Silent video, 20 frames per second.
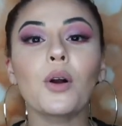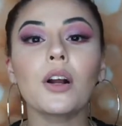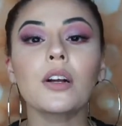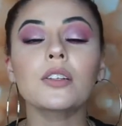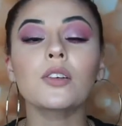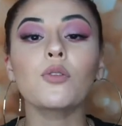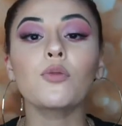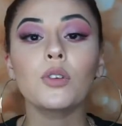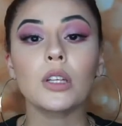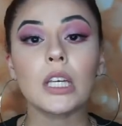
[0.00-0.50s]

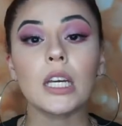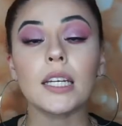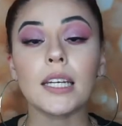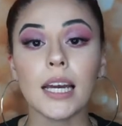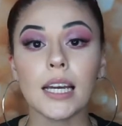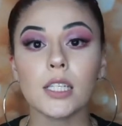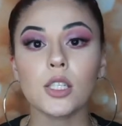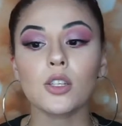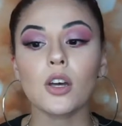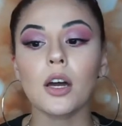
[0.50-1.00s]
worked really
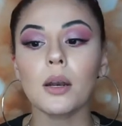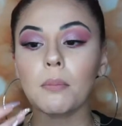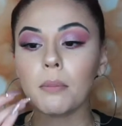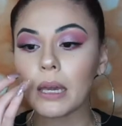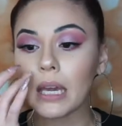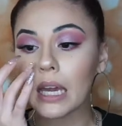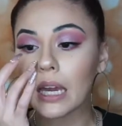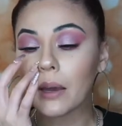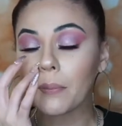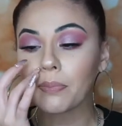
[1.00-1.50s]
nice on
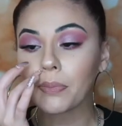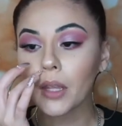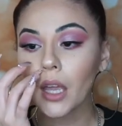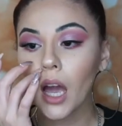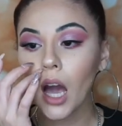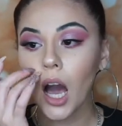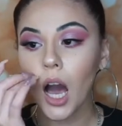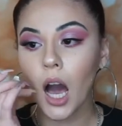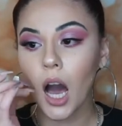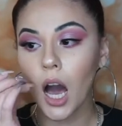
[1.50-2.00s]
me.
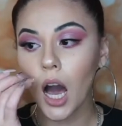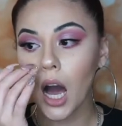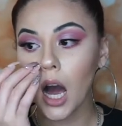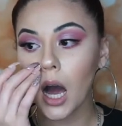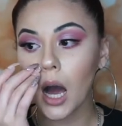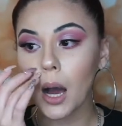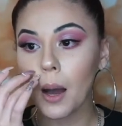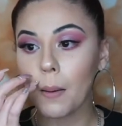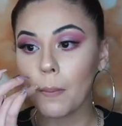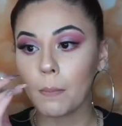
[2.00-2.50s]

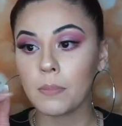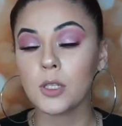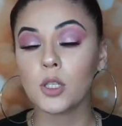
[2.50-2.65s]
Um,